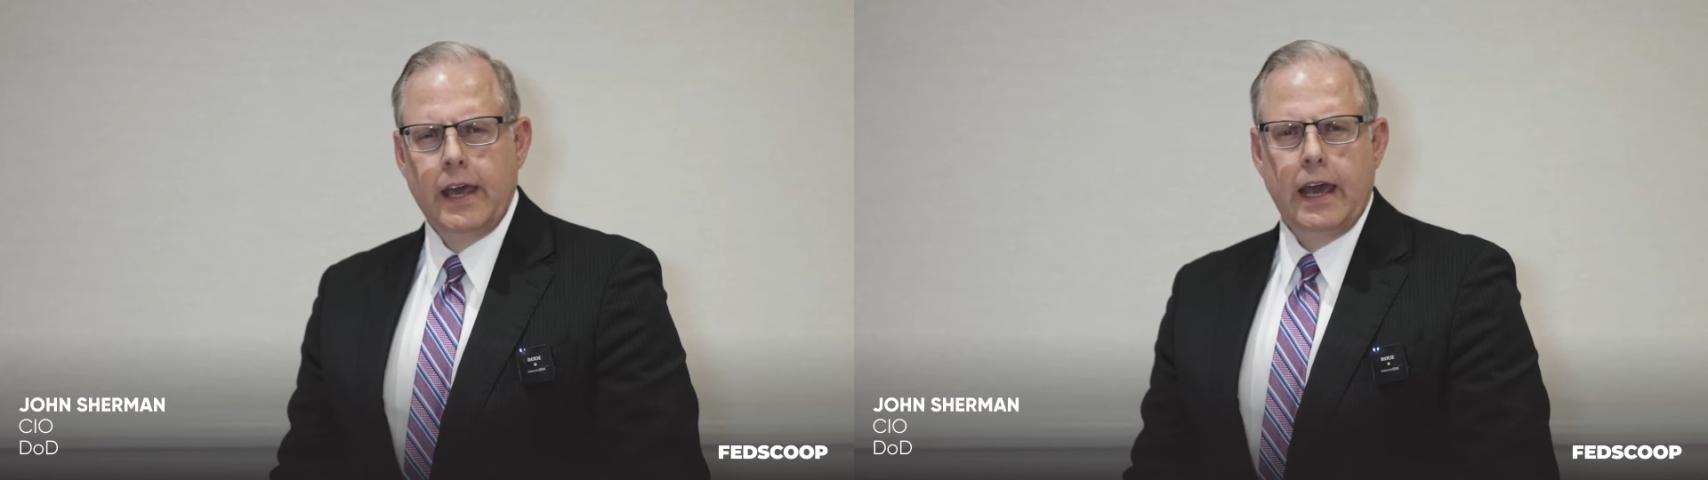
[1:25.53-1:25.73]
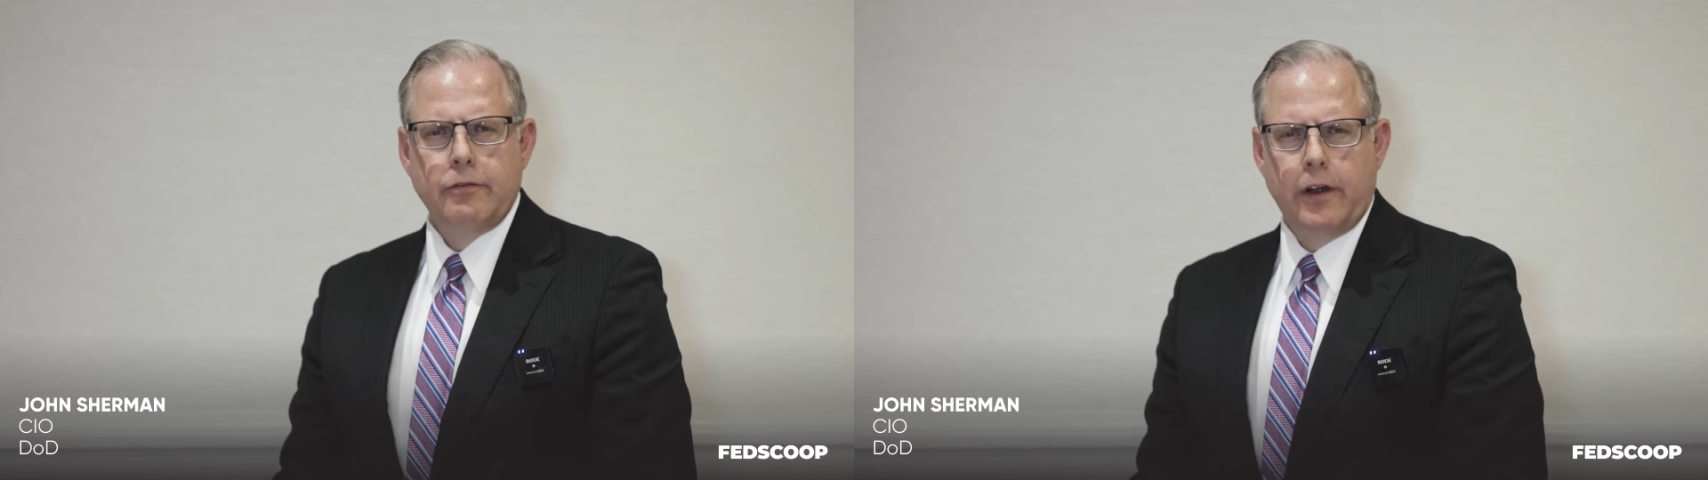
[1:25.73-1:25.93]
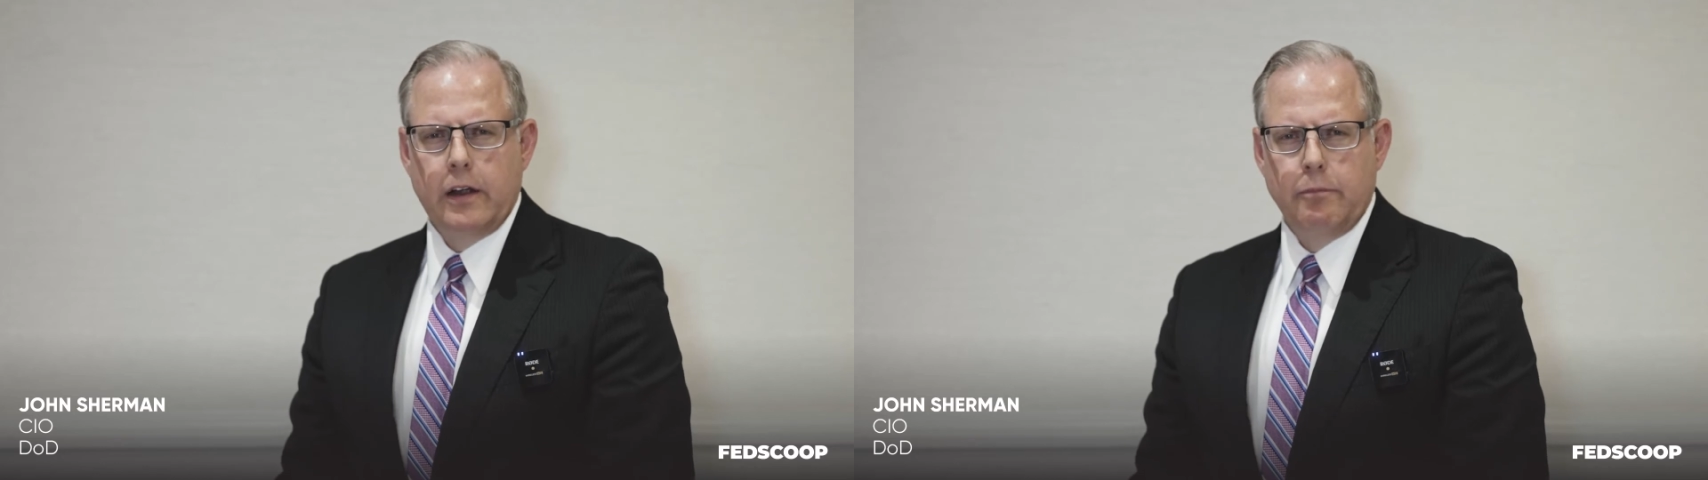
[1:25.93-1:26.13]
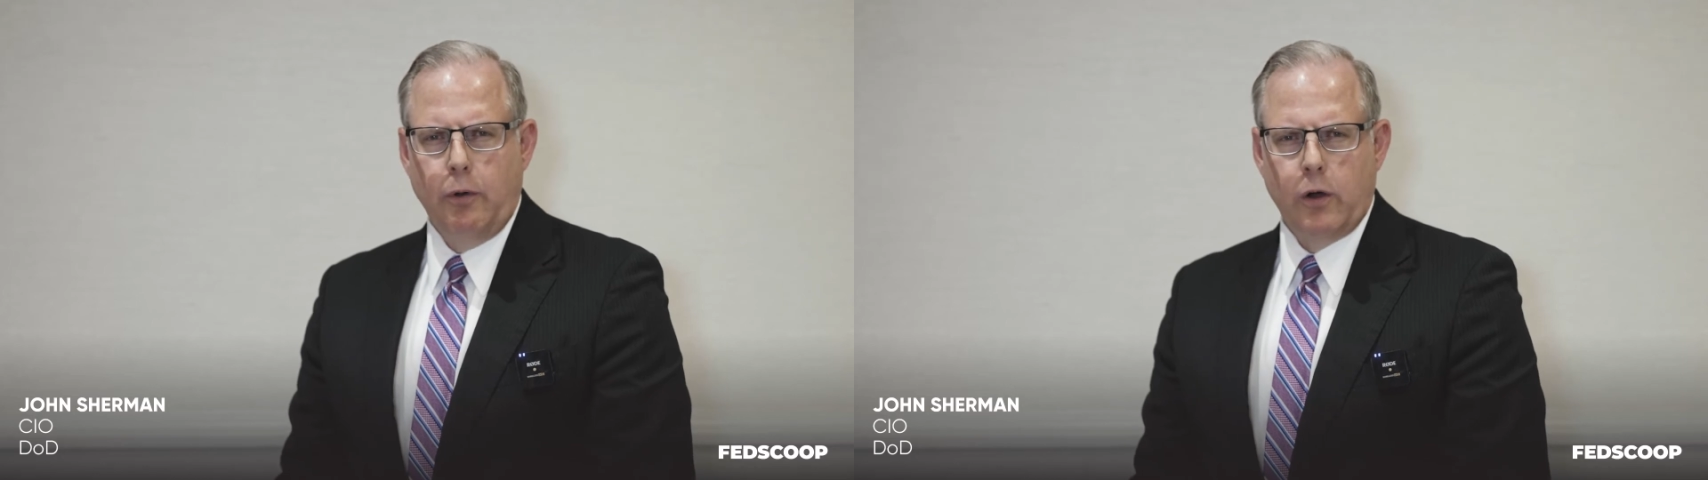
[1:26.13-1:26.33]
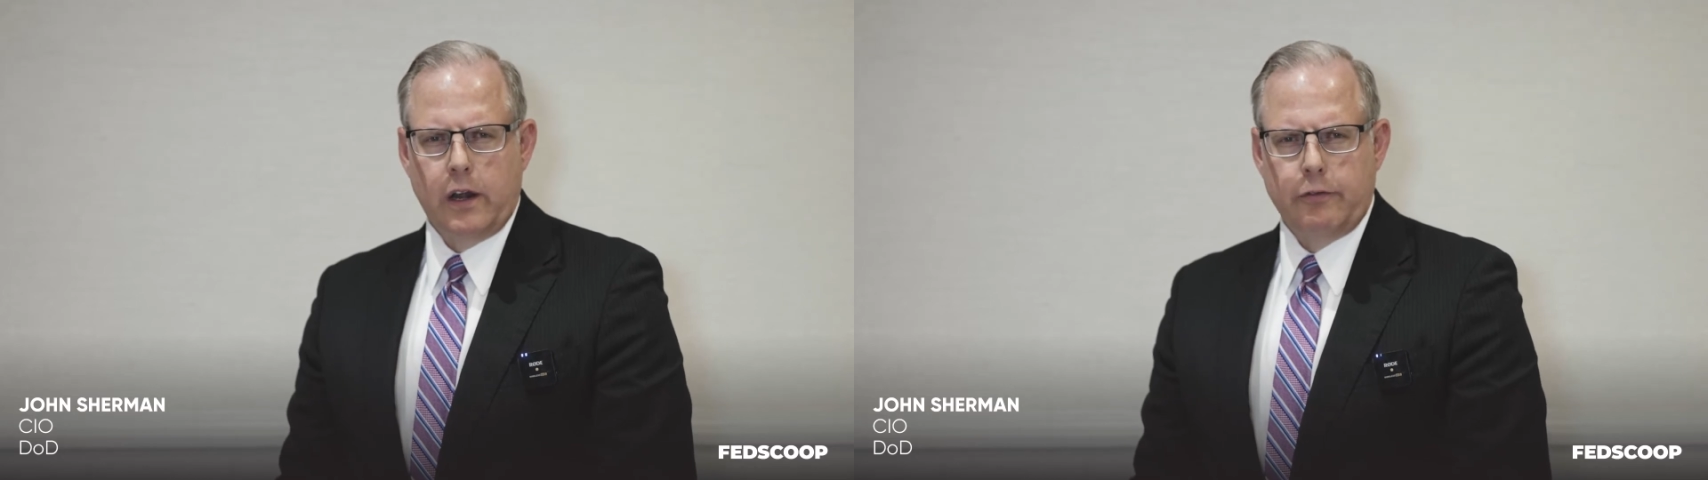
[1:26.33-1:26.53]
And very
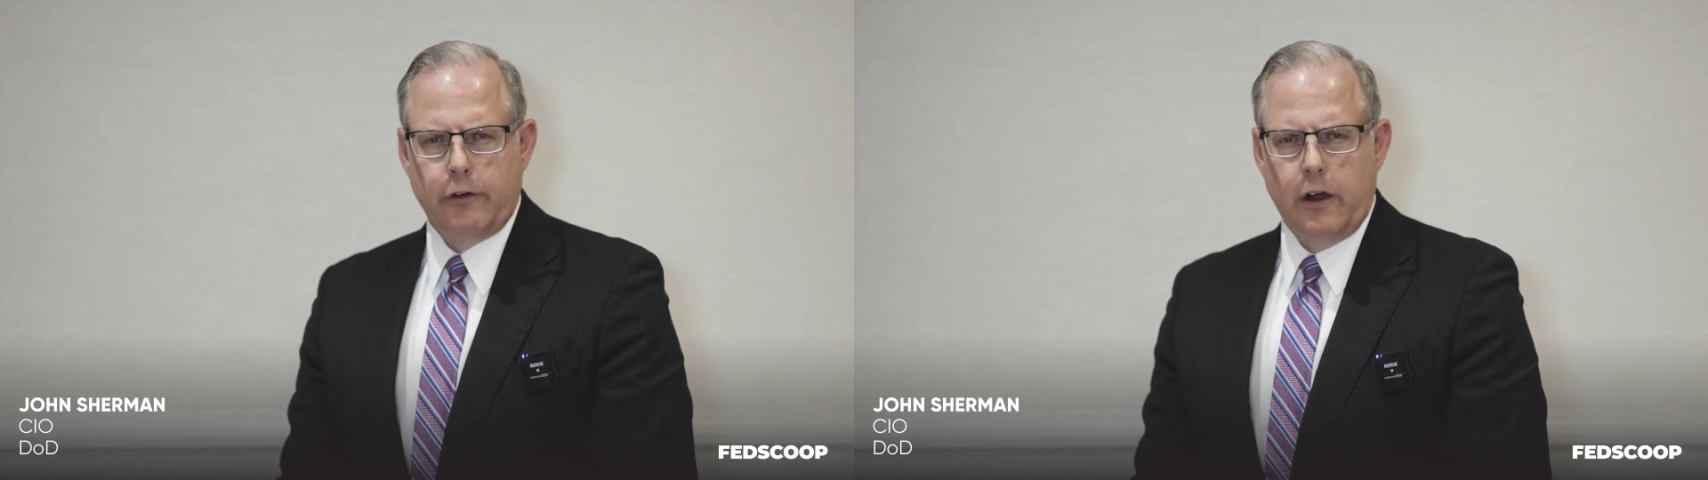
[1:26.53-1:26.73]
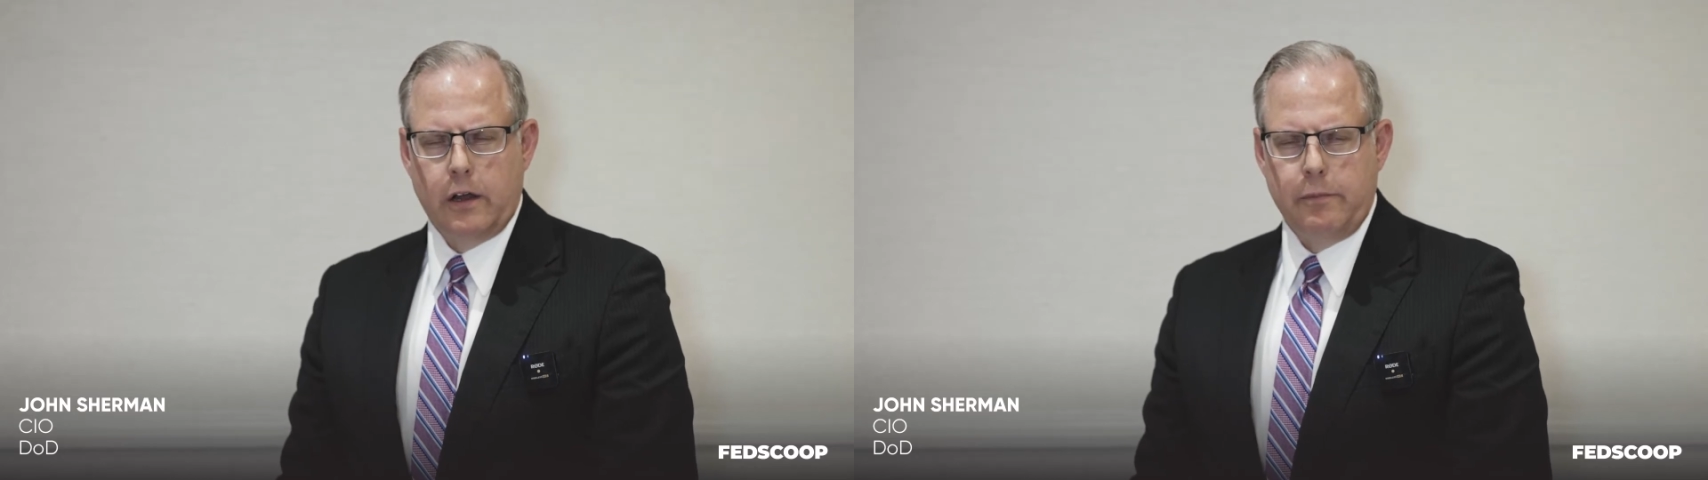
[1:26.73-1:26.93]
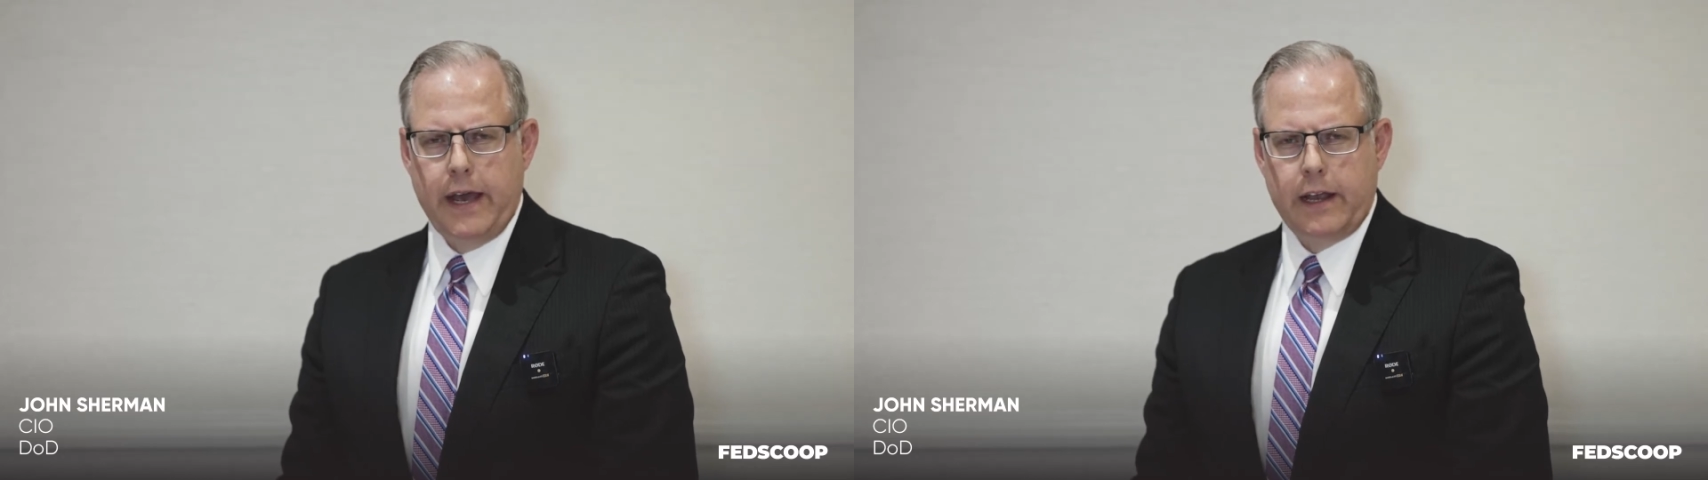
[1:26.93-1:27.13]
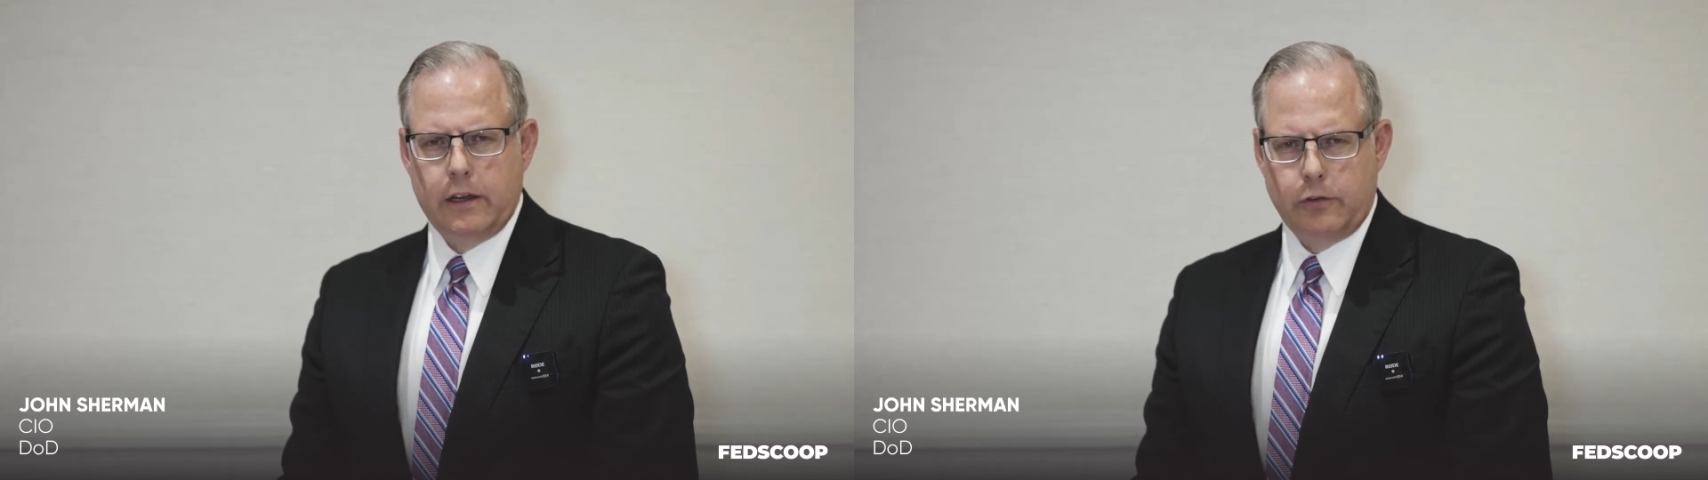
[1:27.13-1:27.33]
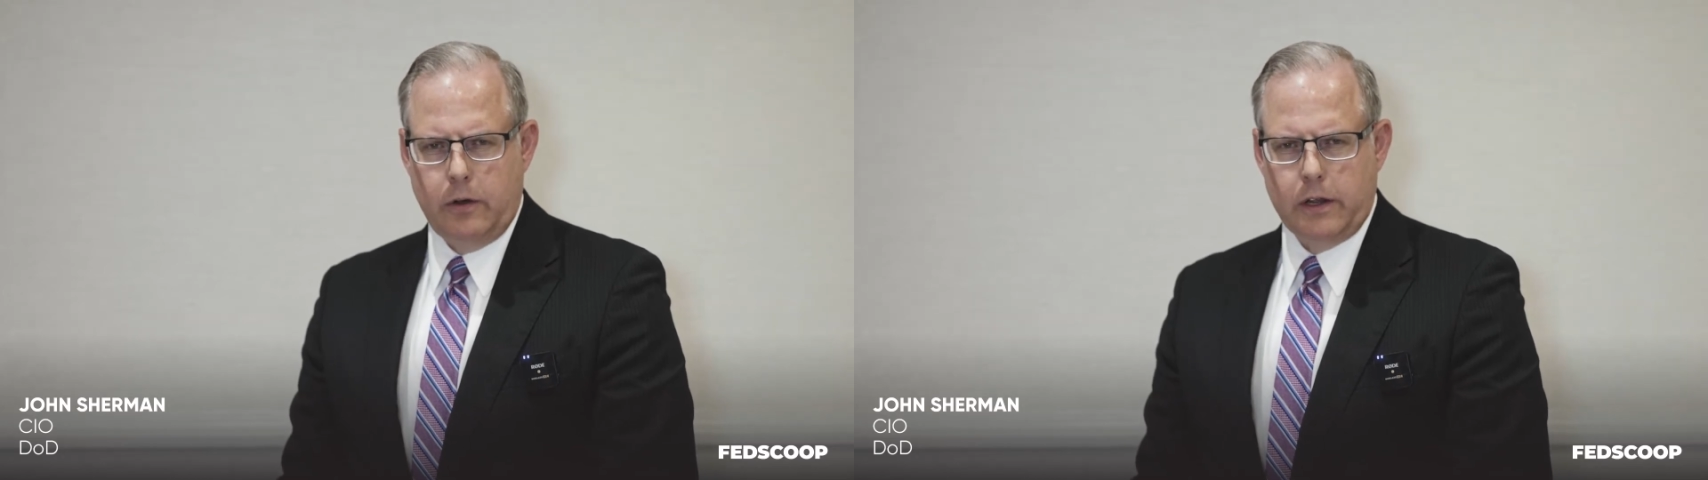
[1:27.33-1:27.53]
importantly for our command
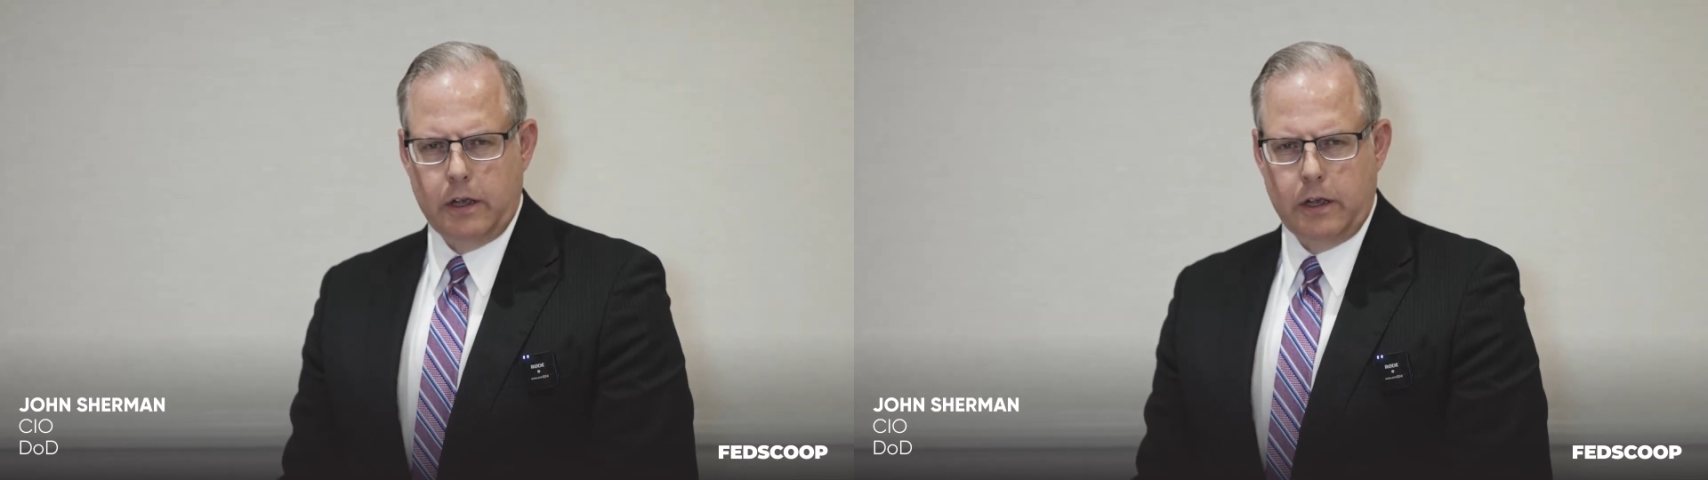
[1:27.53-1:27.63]
control